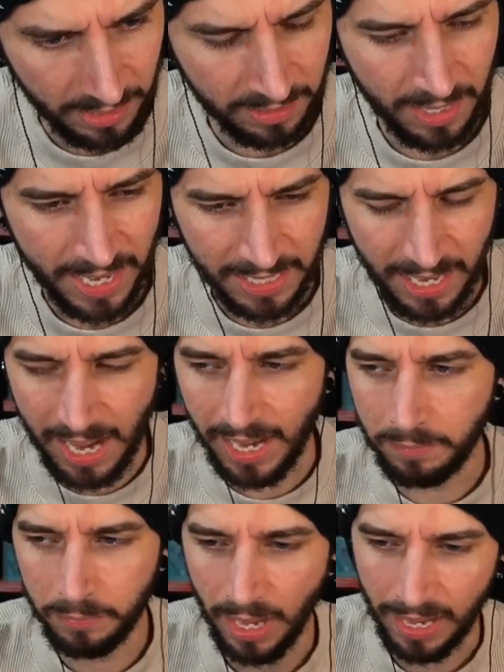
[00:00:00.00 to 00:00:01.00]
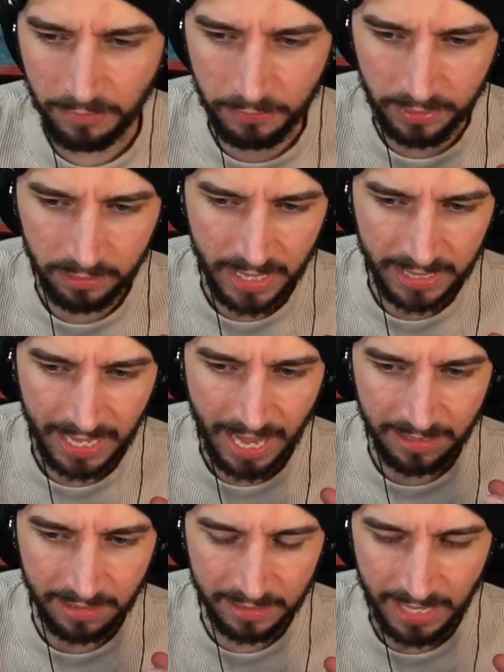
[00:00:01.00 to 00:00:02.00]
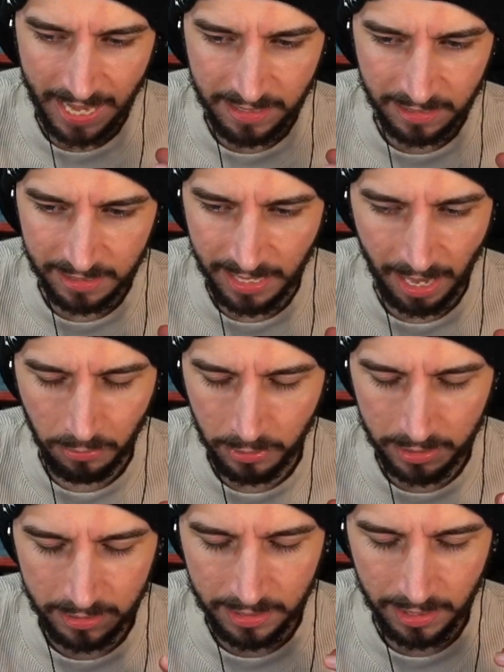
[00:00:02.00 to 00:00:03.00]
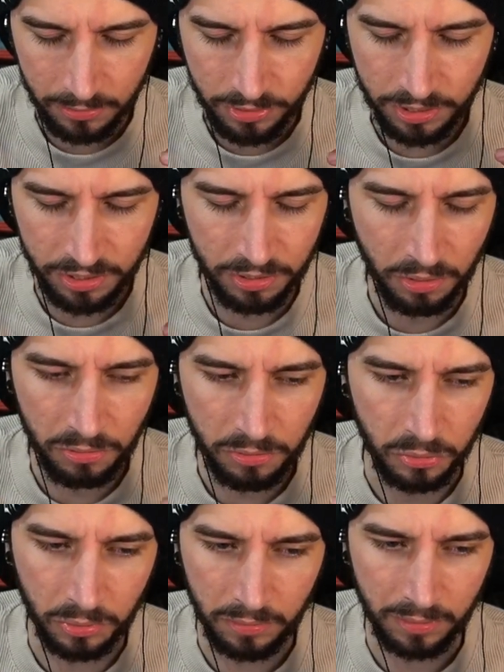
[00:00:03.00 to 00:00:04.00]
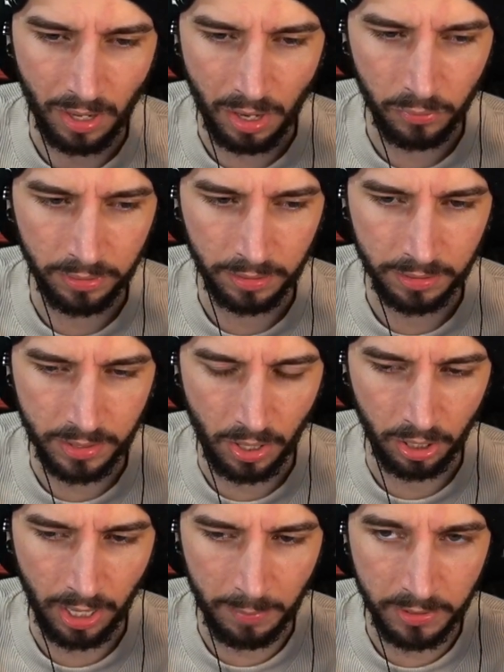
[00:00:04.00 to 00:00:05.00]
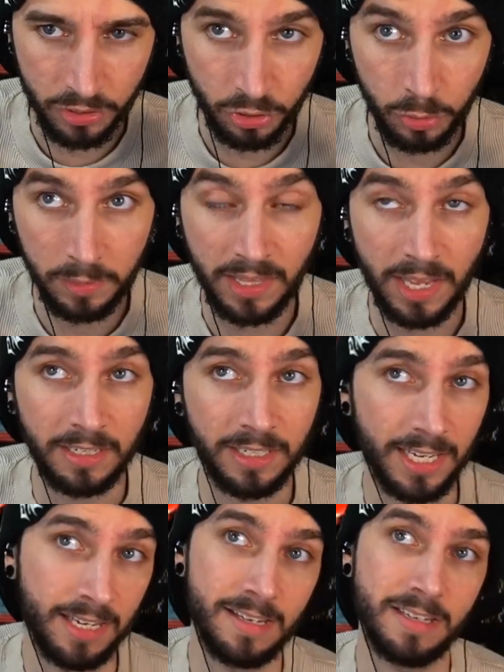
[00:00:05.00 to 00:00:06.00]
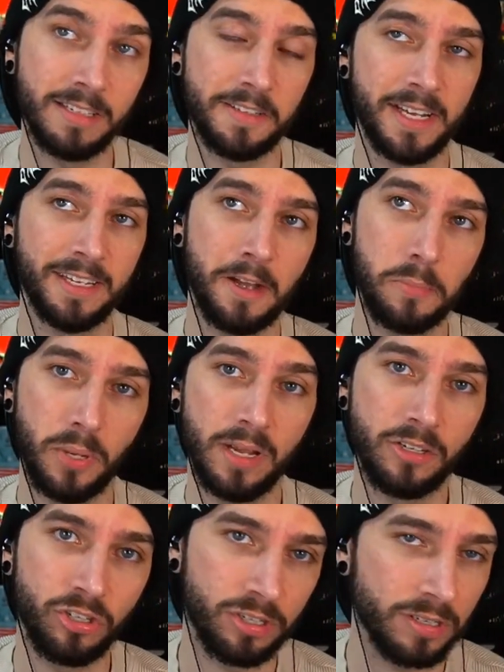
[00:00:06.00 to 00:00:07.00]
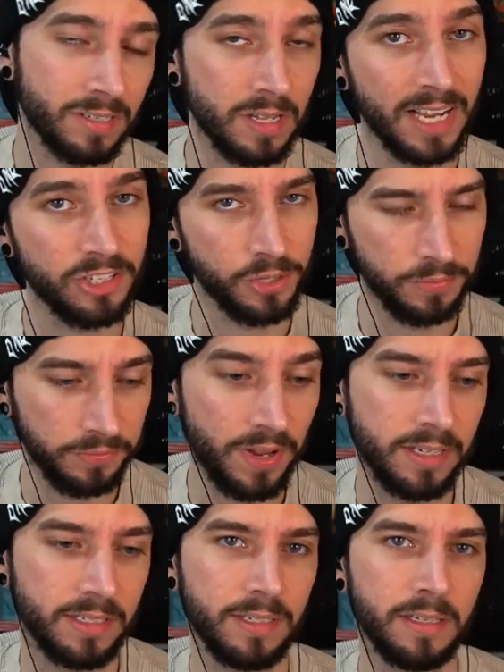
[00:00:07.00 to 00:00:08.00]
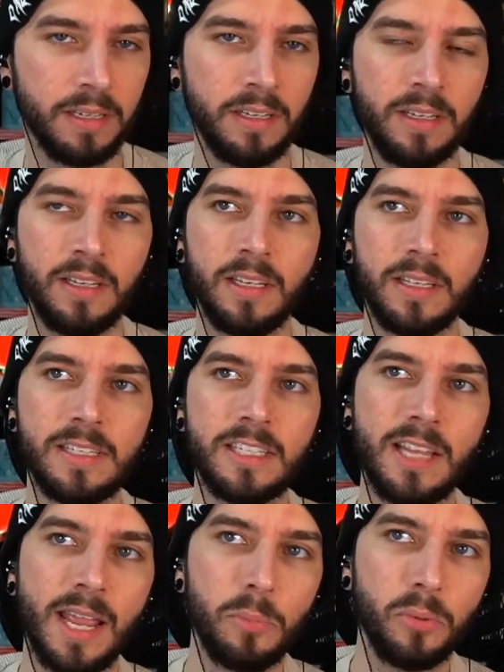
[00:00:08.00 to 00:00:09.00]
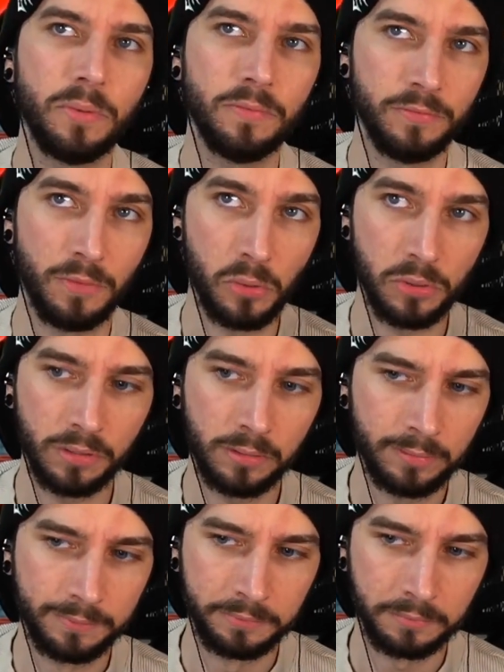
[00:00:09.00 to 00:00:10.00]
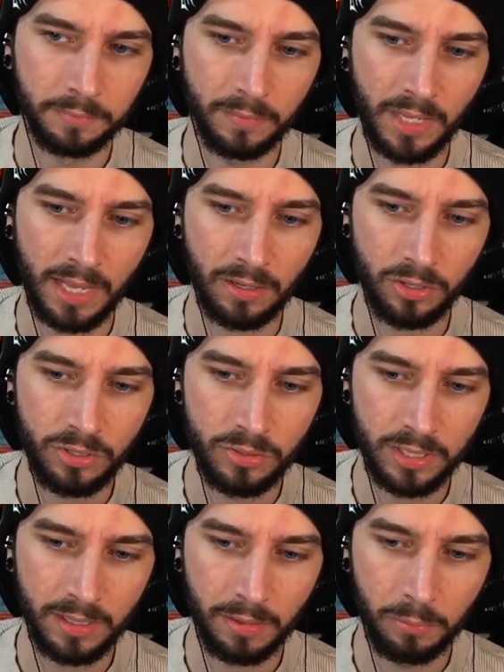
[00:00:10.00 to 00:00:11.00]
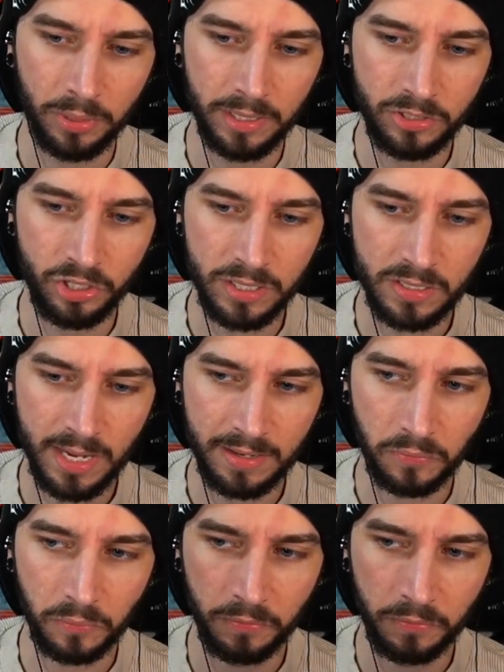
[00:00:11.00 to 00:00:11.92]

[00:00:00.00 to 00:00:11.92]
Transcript: Like I I feel like that that sound is, sounds so cool along with the guitar. I'm assuming that it is like a pitch slash affected sample vocal that they're using, but it just like